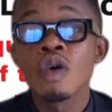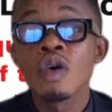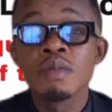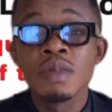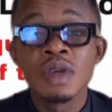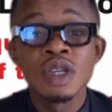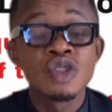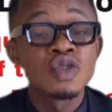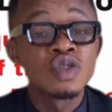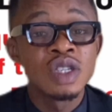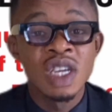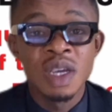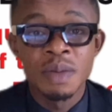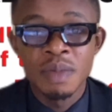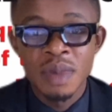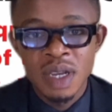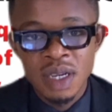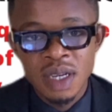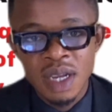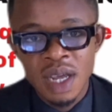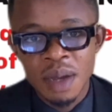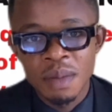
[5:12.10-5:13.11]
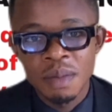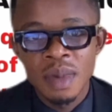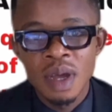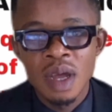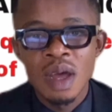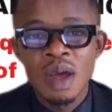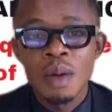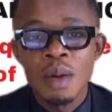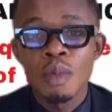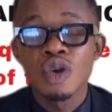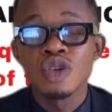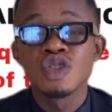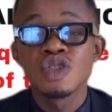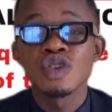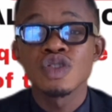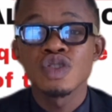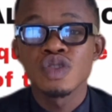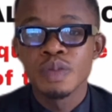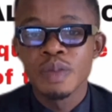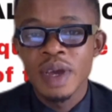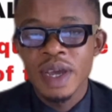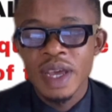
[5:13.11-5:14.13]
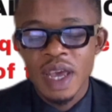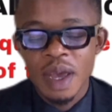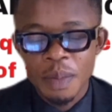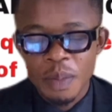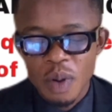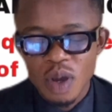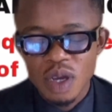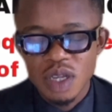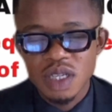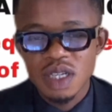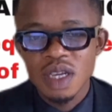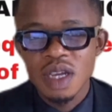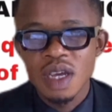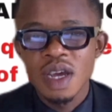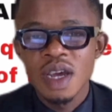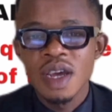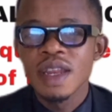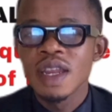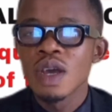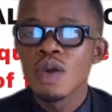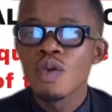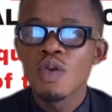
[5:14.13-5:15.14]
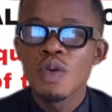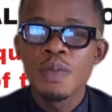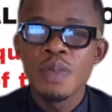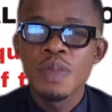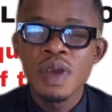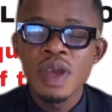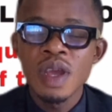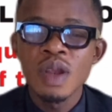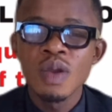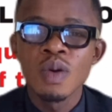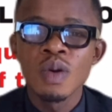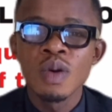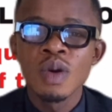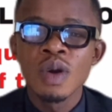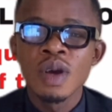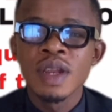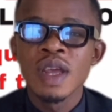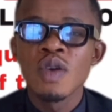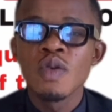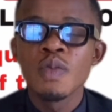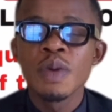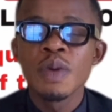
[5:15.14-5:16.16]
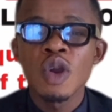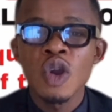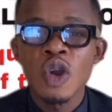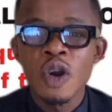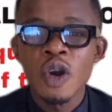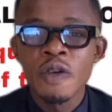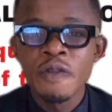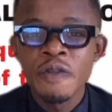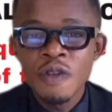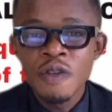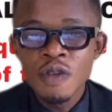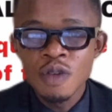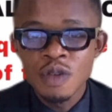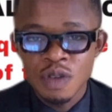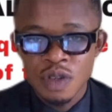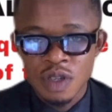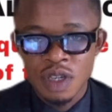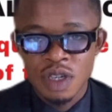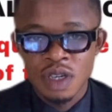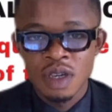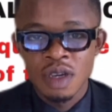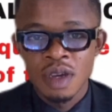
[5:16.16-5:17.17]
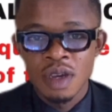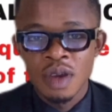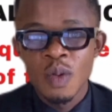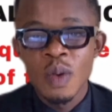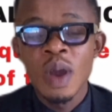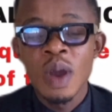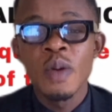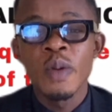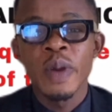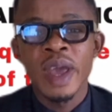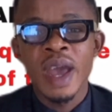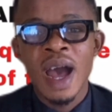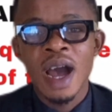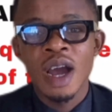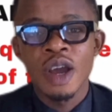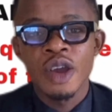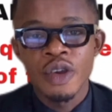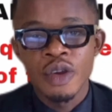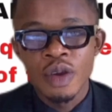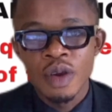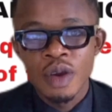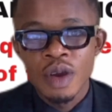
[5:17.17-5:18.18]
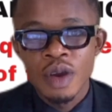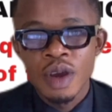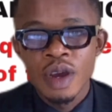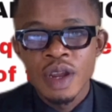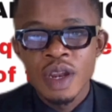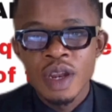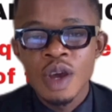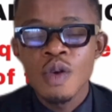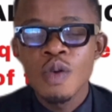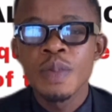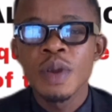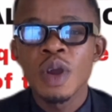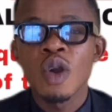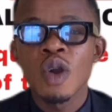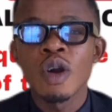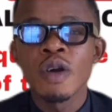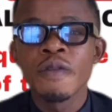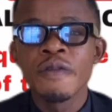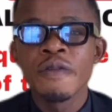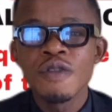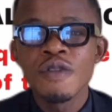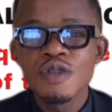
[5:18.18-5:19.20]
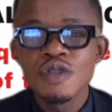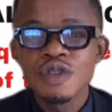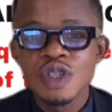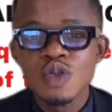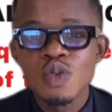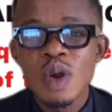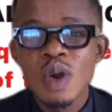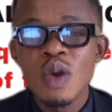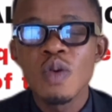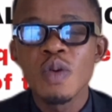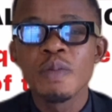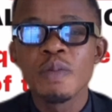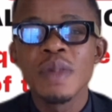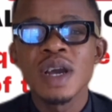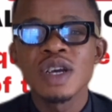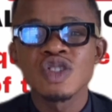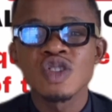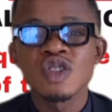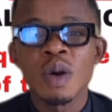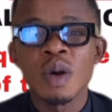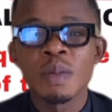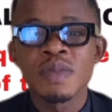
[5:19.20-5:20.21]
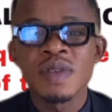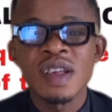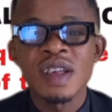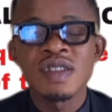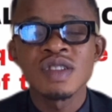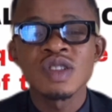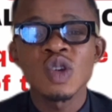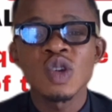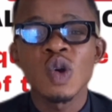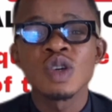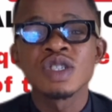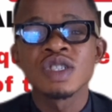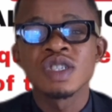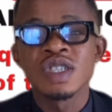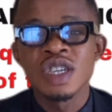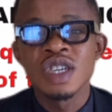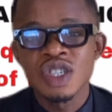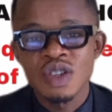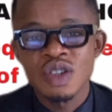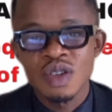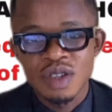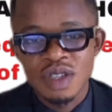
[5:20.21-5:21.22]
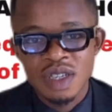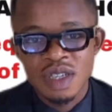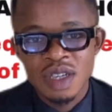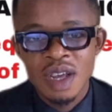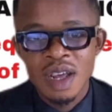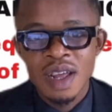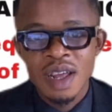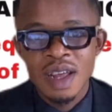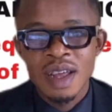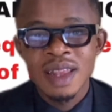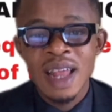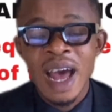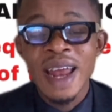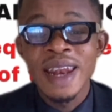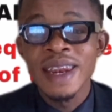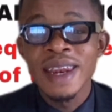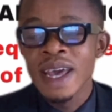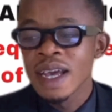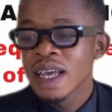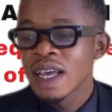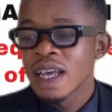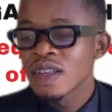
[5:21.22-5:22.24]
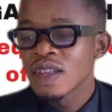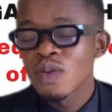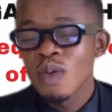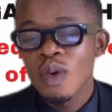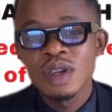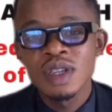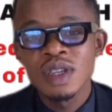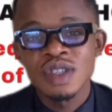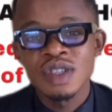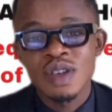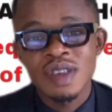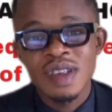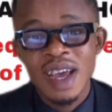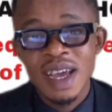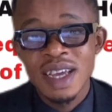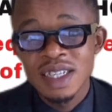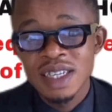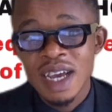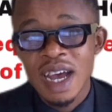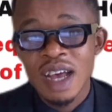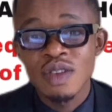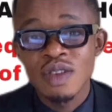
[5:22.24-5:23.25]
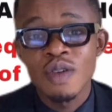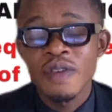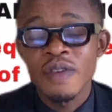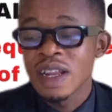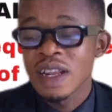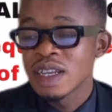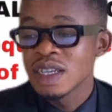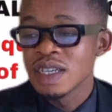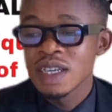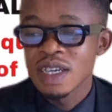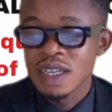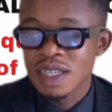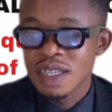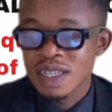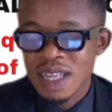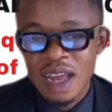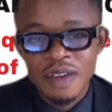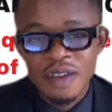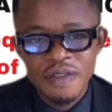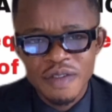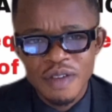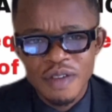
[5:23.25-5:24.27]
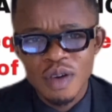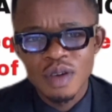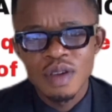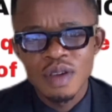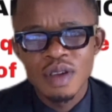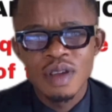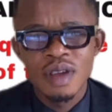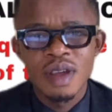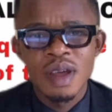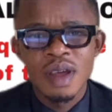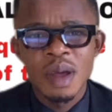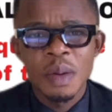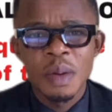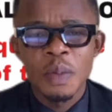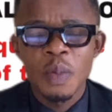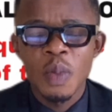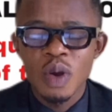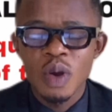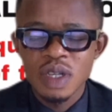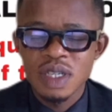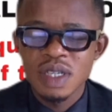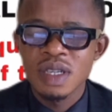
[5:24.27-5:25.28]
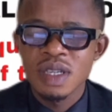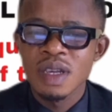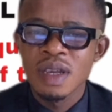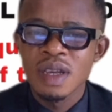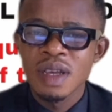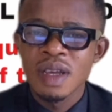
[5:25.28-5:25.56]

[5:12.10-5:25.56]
not mean to demean them, but just to make a point. They will be, they will be confused when we argue. They will be confused when we make some certain alterations that negate what the society has over the years stand for. But